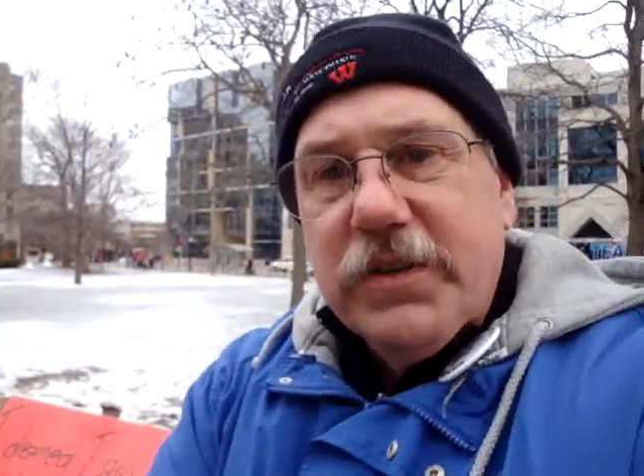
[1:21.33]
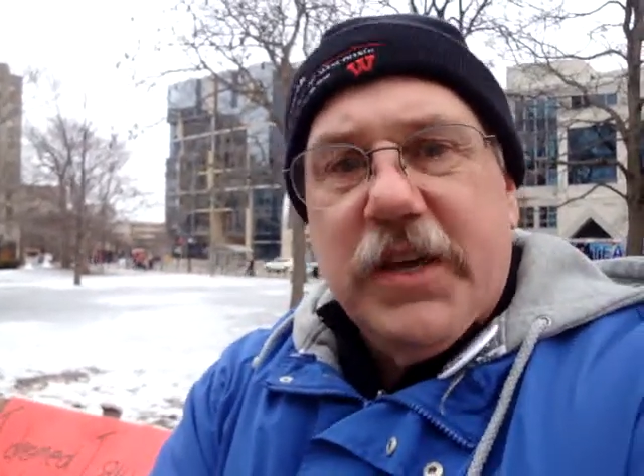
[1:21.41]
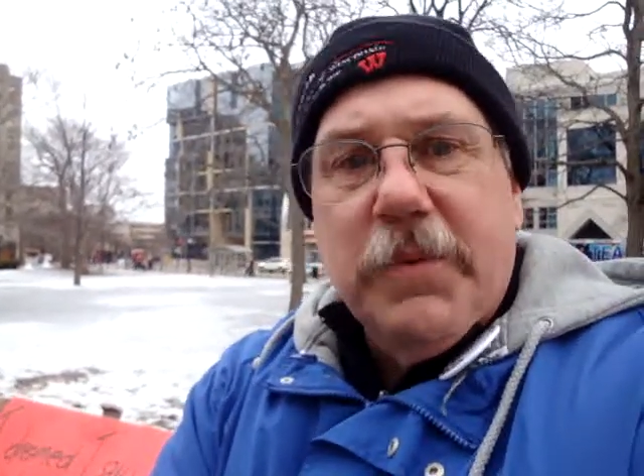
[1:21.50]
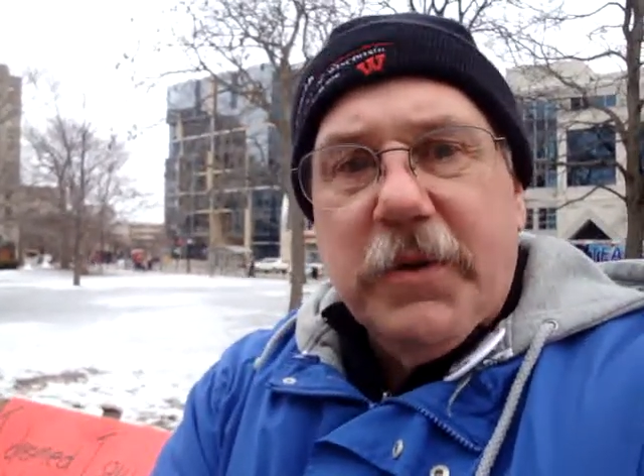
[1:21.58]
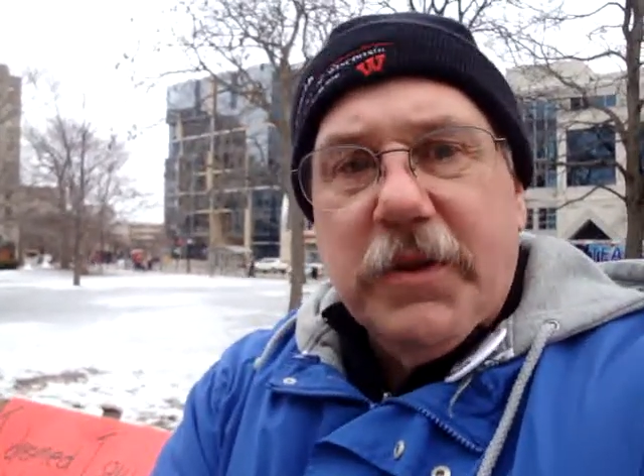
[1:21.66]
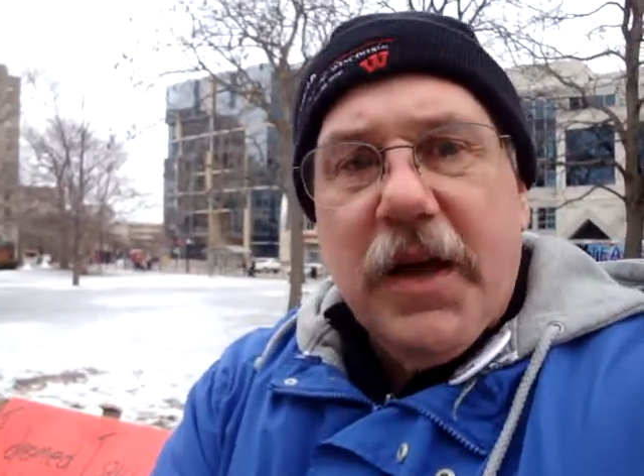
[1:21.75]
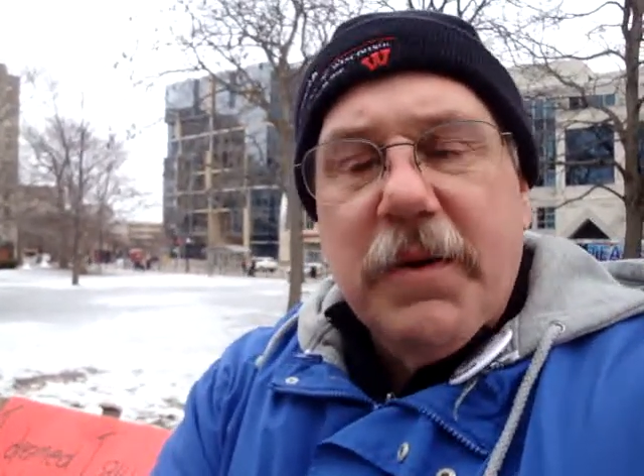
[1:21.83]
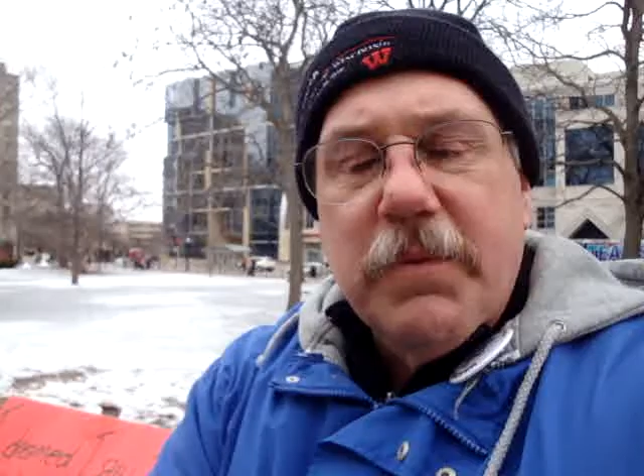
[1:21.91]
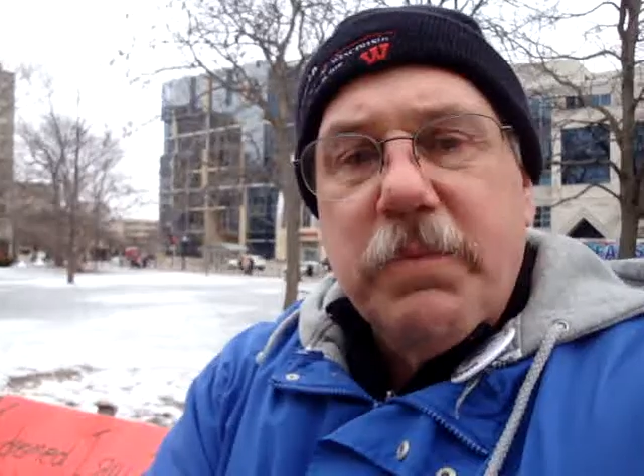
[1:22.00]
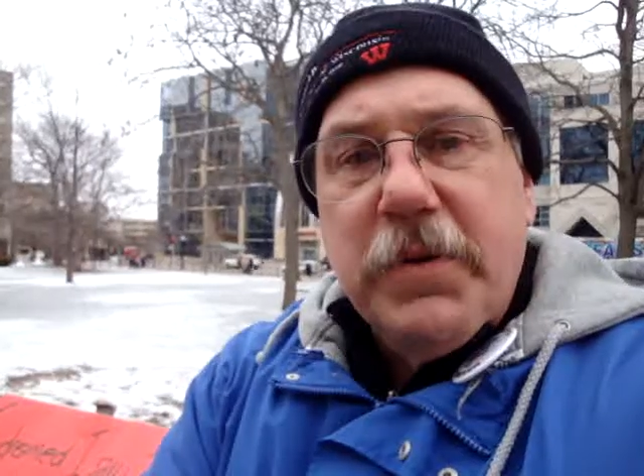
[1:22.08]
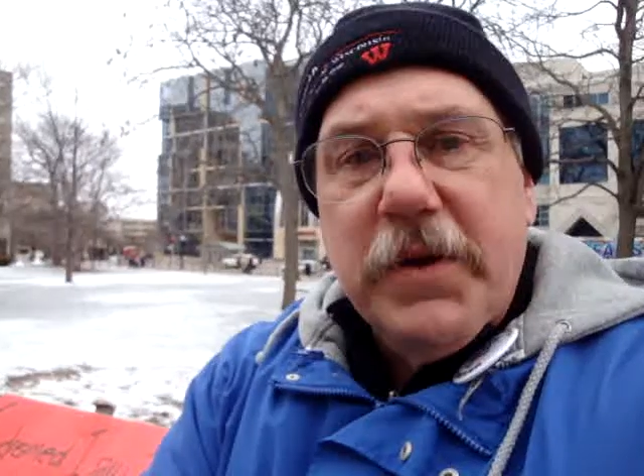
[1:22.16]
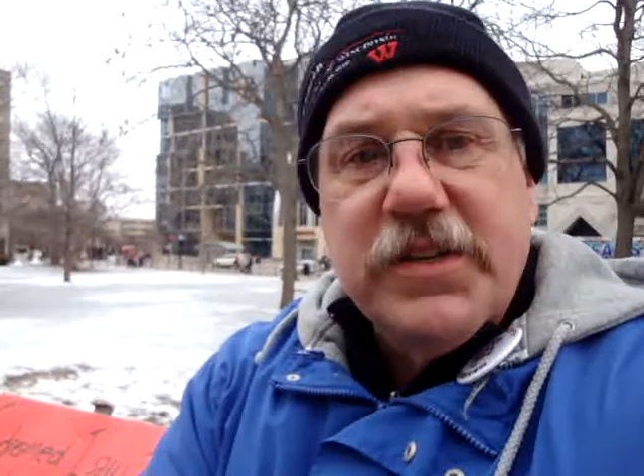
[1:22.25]
to keeping
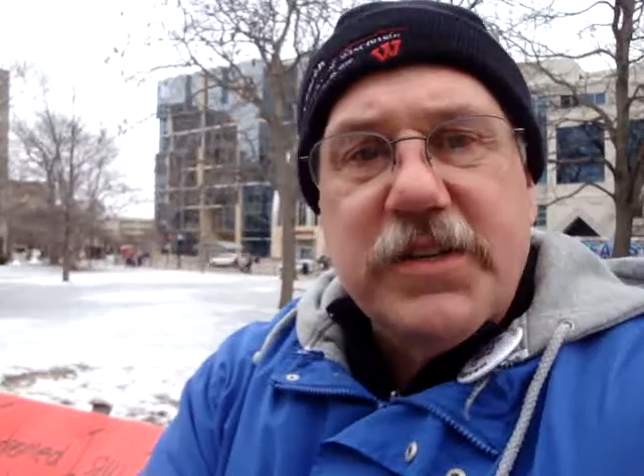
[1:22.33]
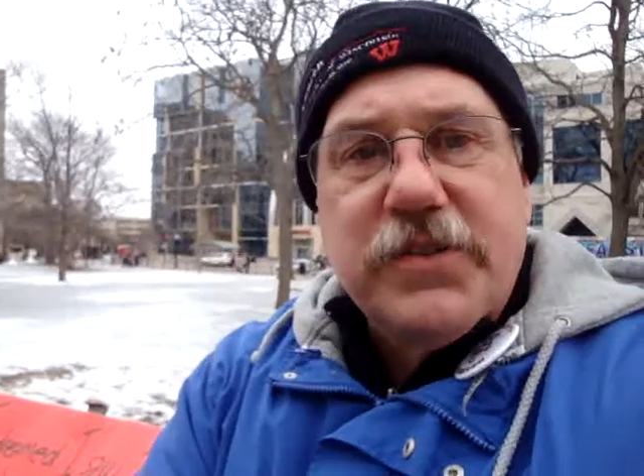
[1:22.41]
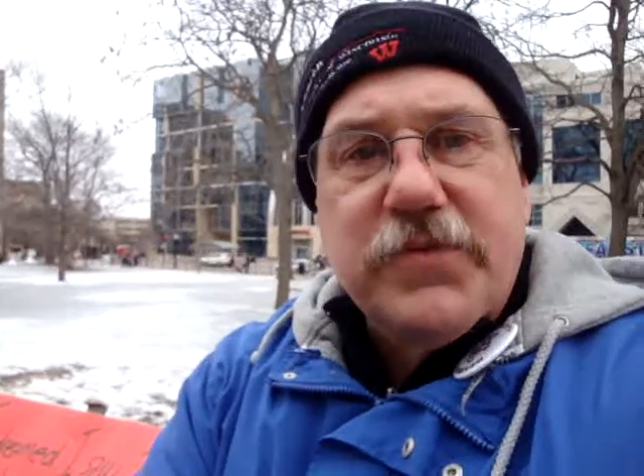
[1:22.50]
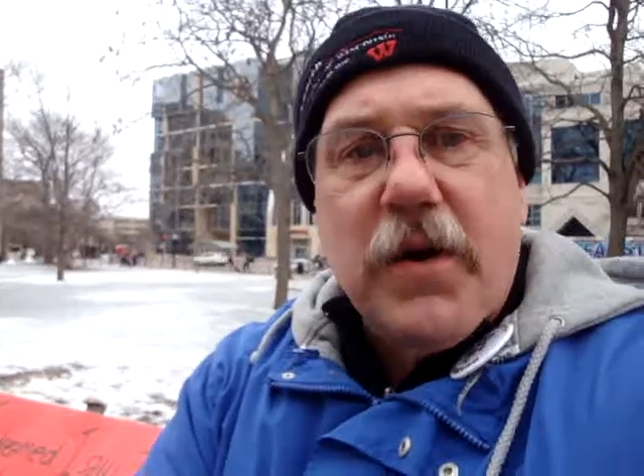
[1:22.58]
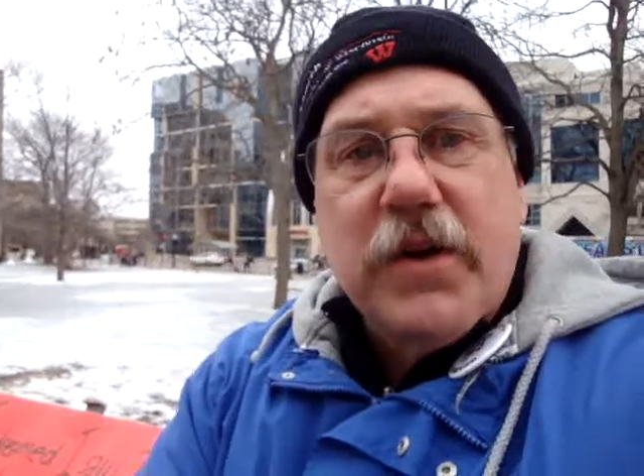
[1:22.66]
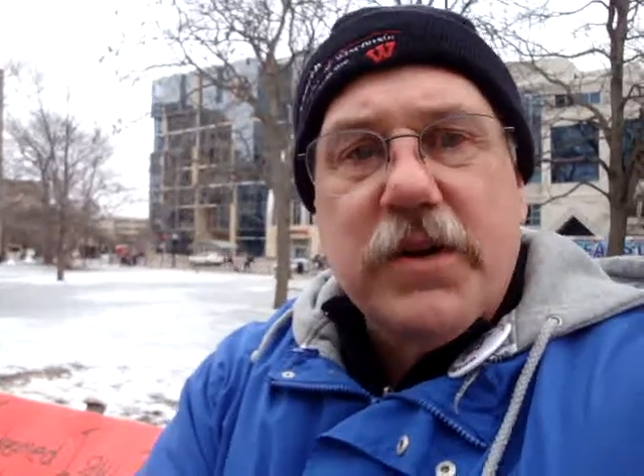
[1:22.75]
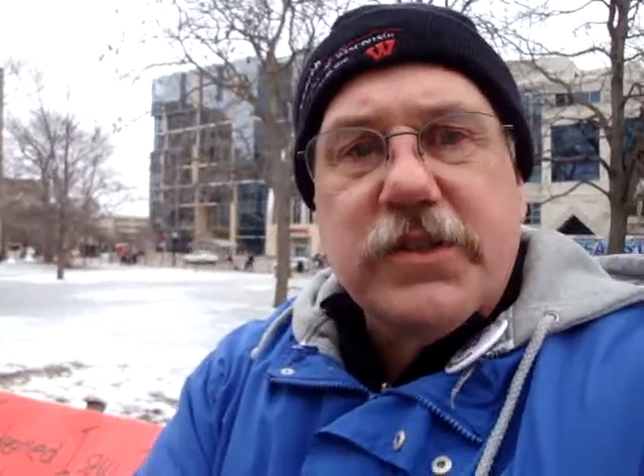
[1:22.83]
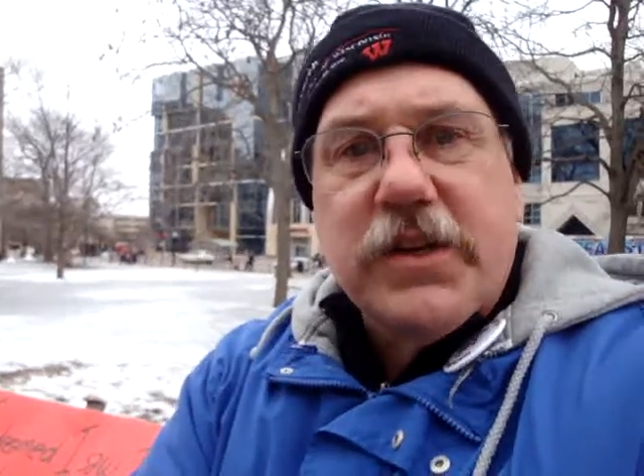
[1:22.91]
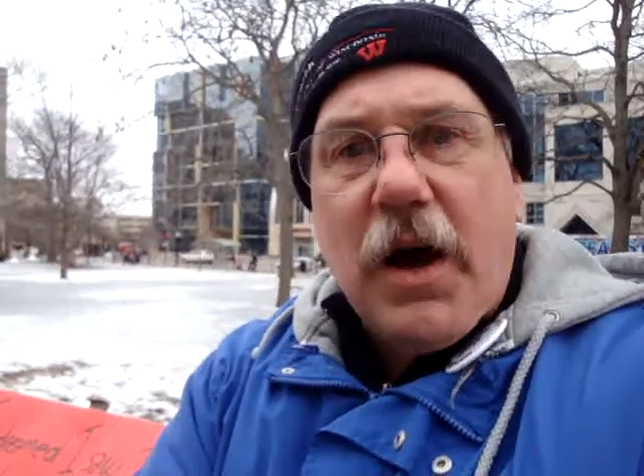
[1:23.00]
labor peace as far as